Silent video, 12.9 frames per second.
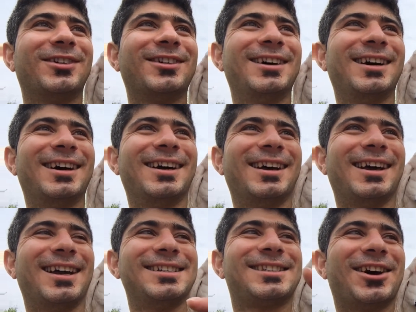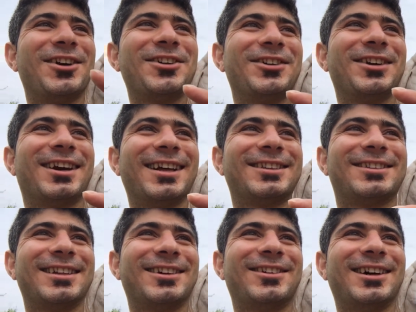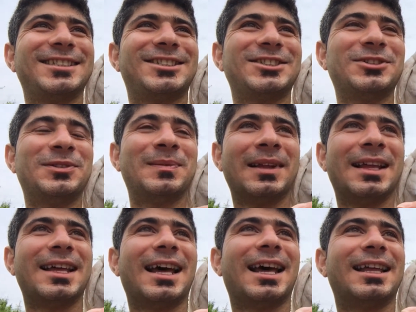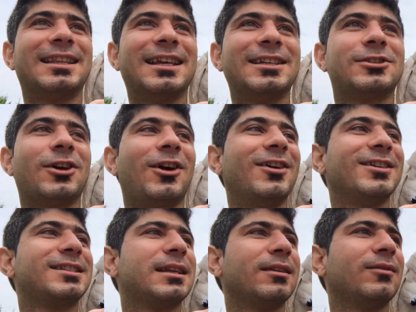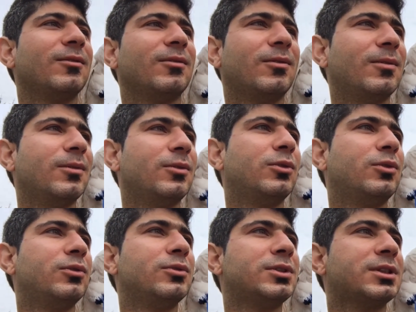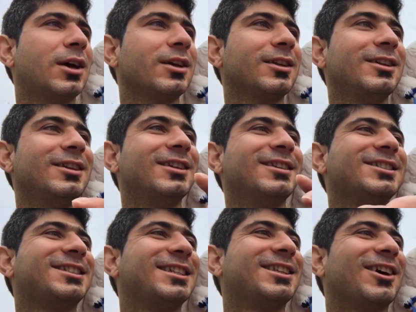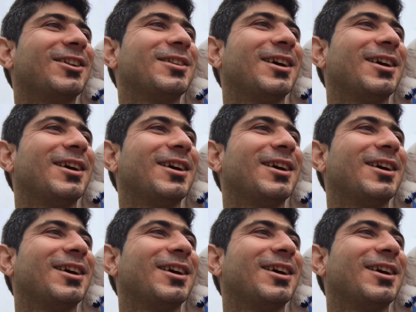I saw you, you got to the washroom and then Saul said, Who, "Who's talking?" She thought.